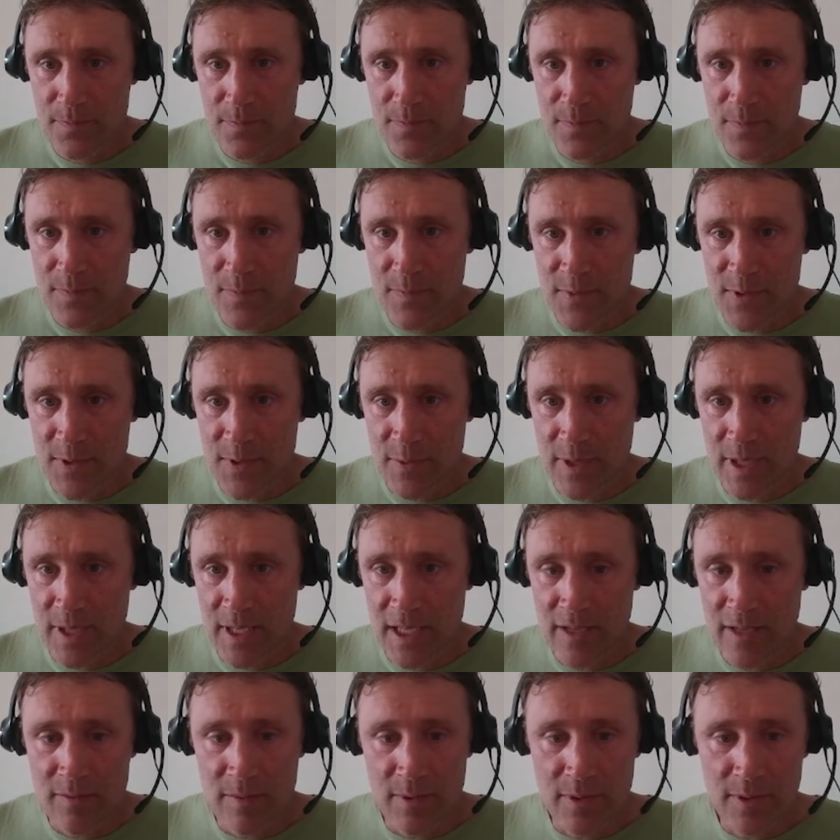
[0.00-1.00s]
So we can
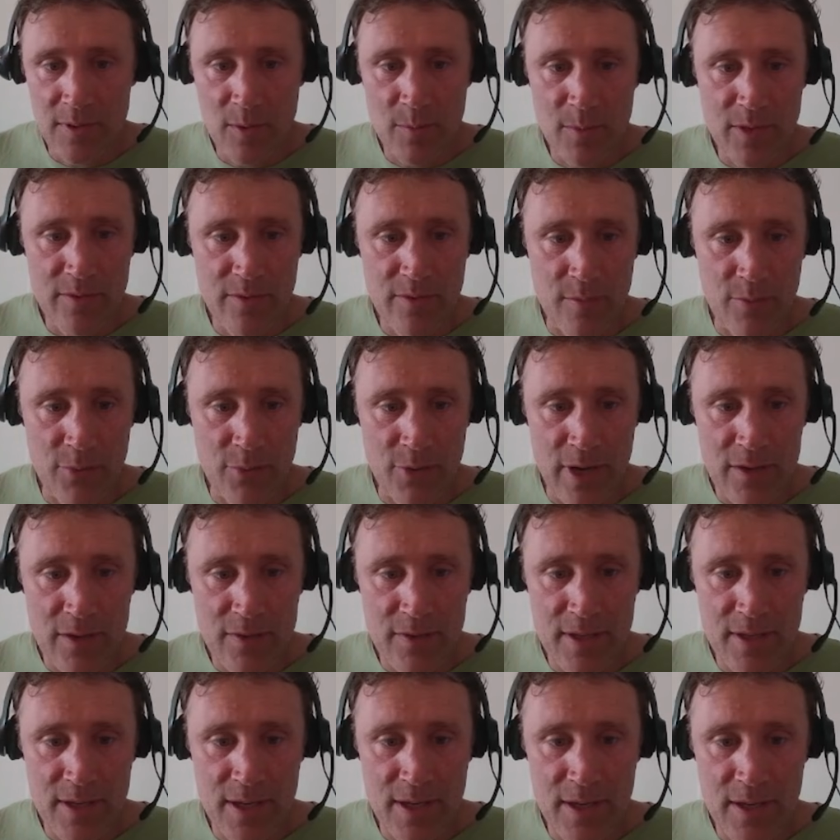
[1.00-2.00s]
give him a little bit of a
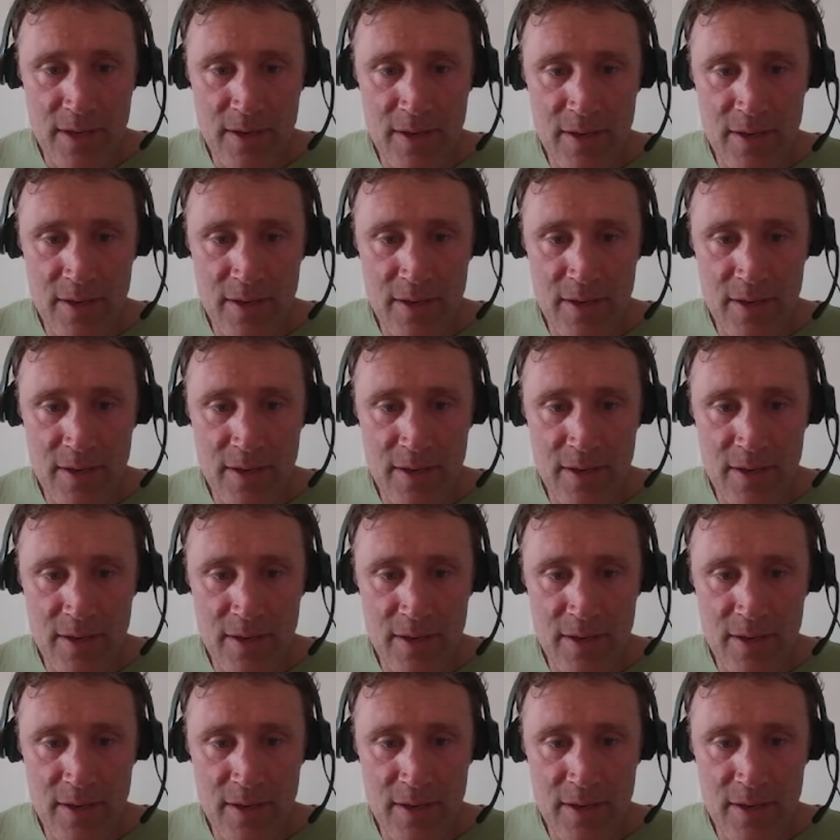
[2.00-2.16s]
breath here.